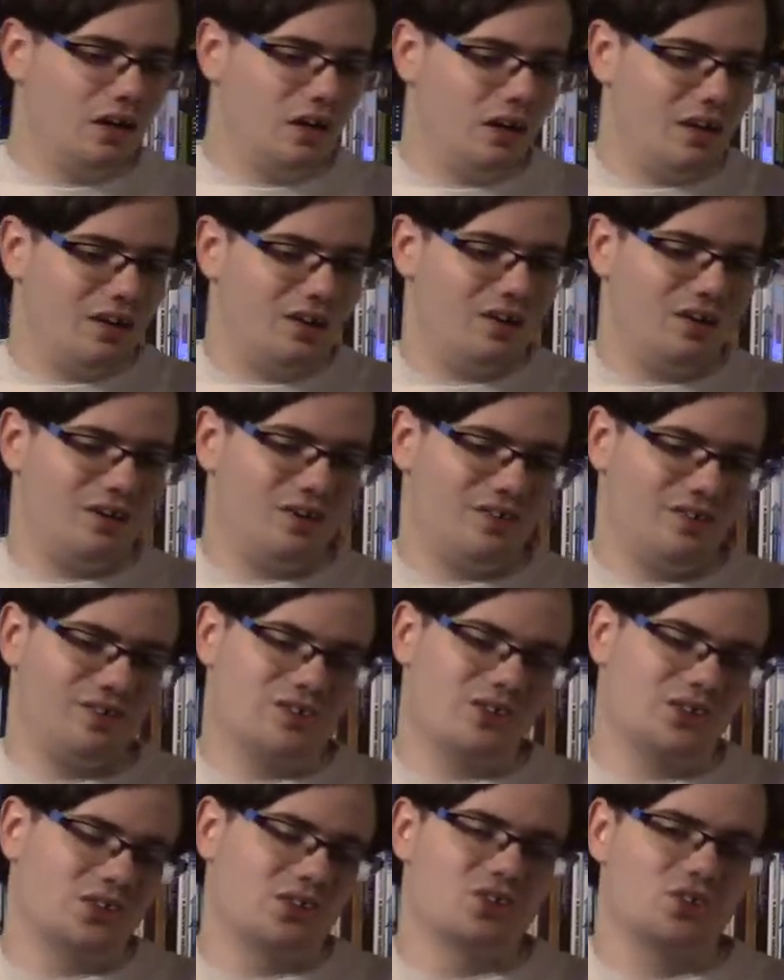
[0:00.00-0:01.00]

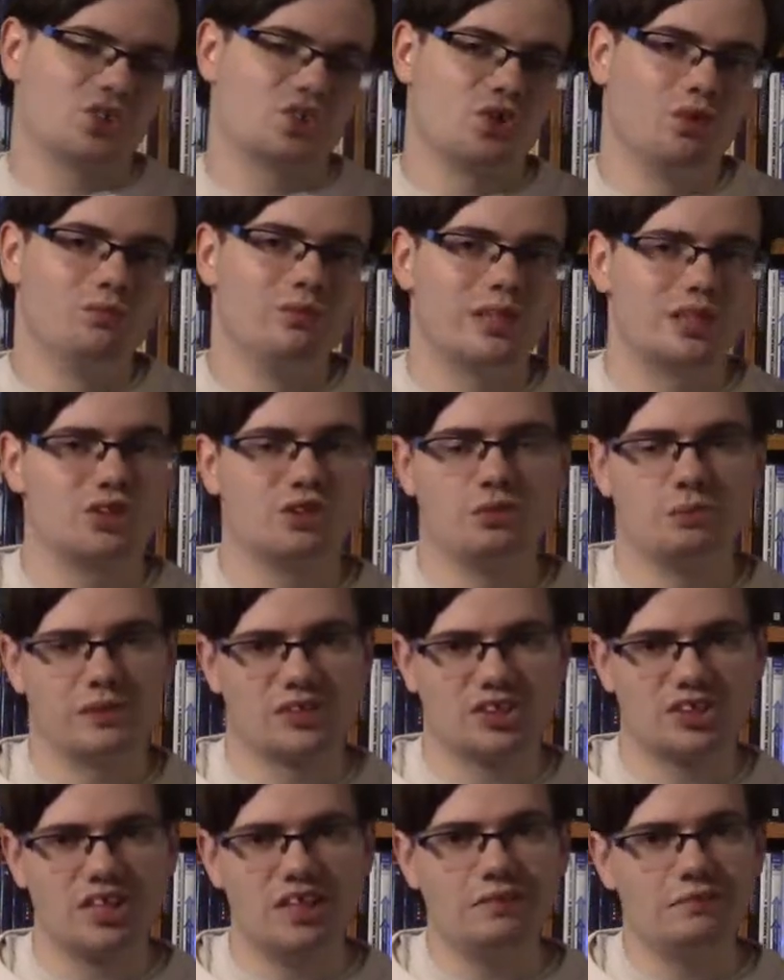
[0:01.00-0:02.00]
there's just so much to
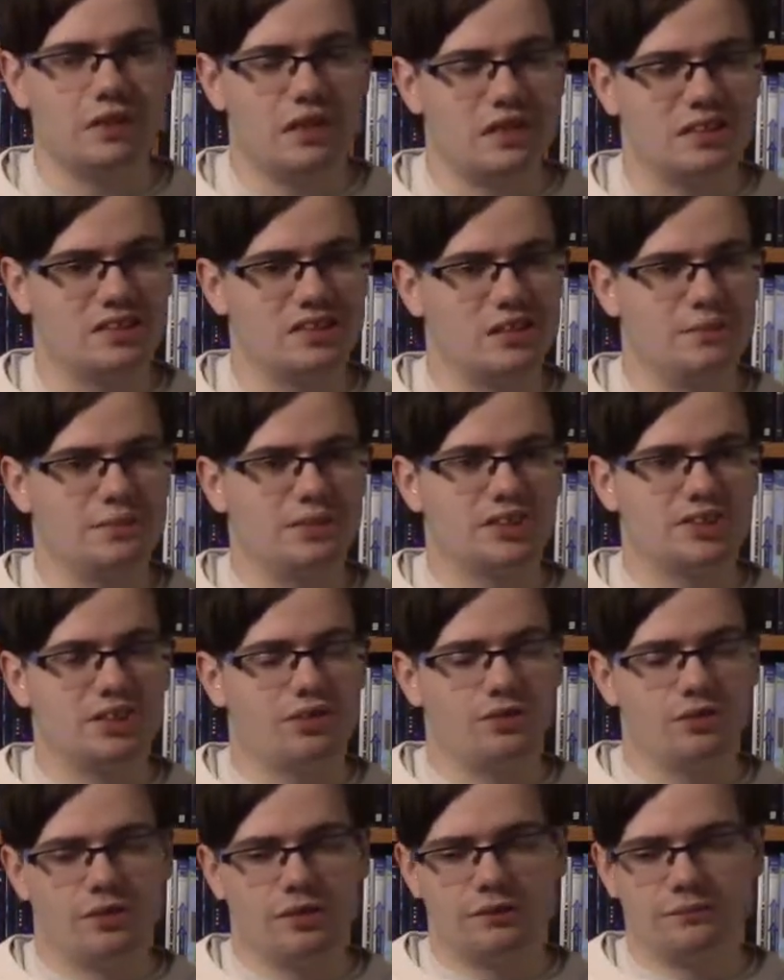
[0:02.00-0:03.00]
perceive in this
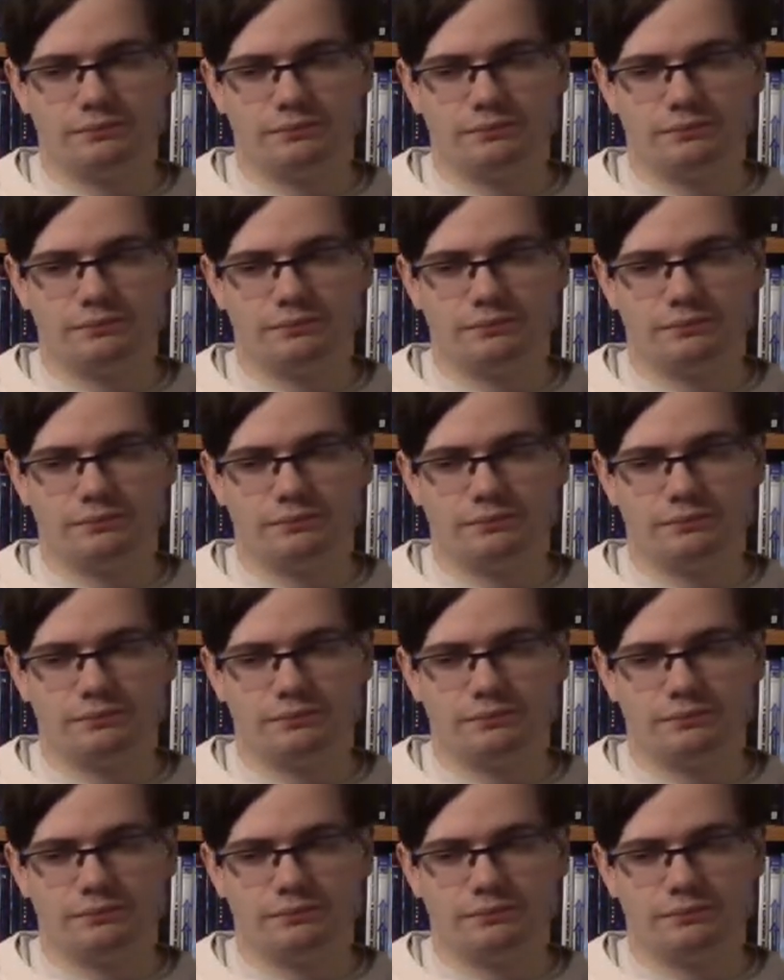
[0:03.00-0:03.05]
episode.